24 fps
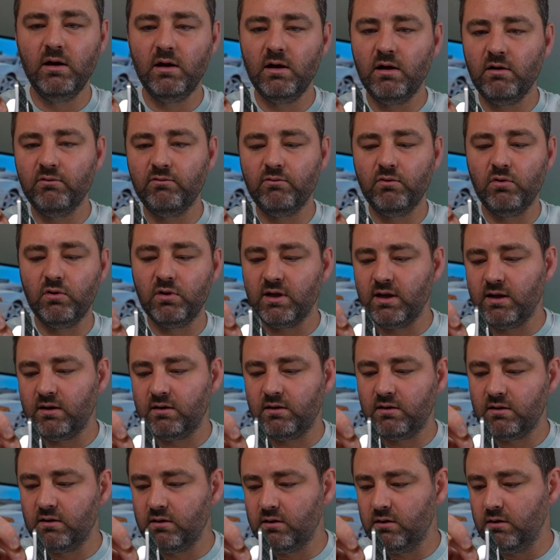I've got that
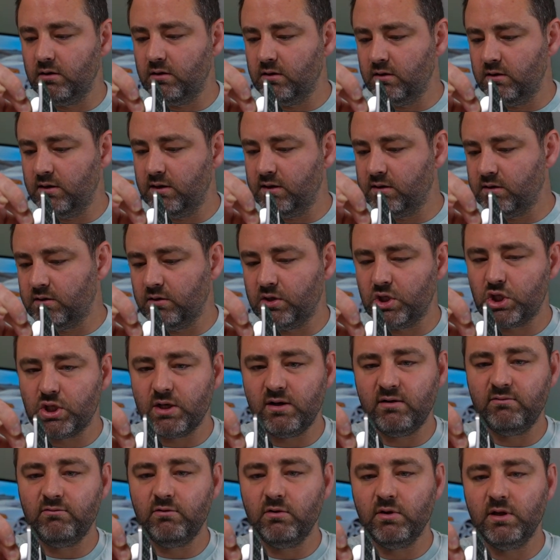little
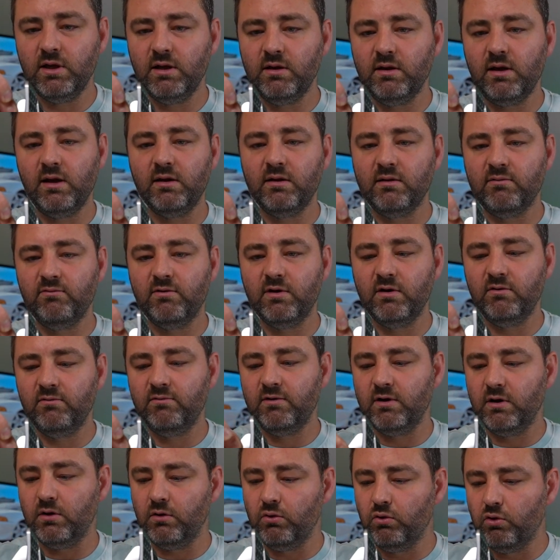travel there. That's very,
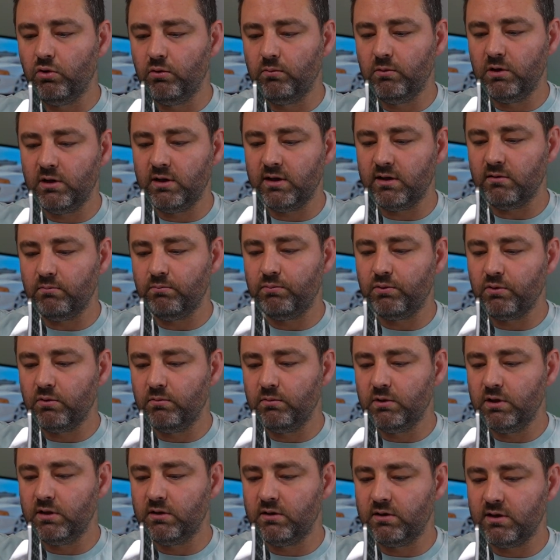very normal. I can
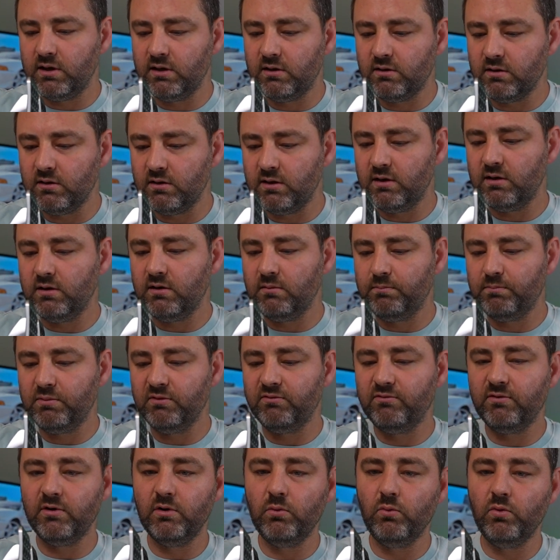probably tighten that up
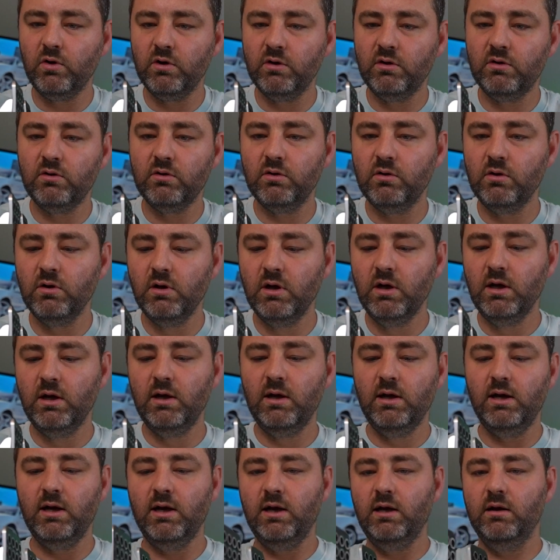if I want to.
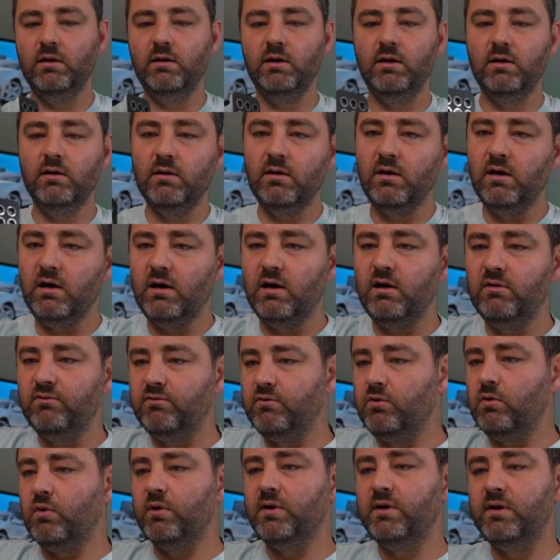And then
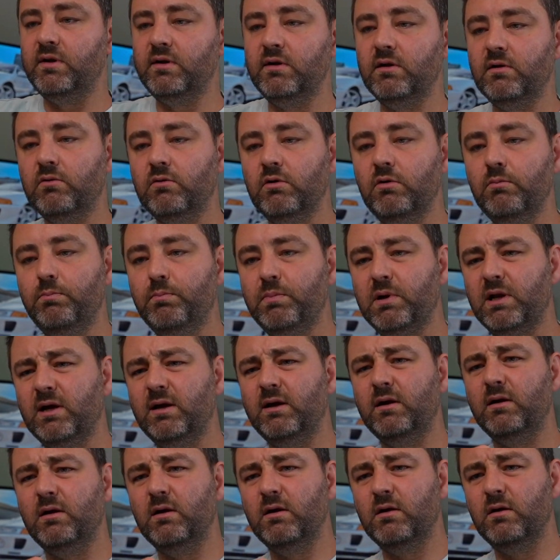I've got zero play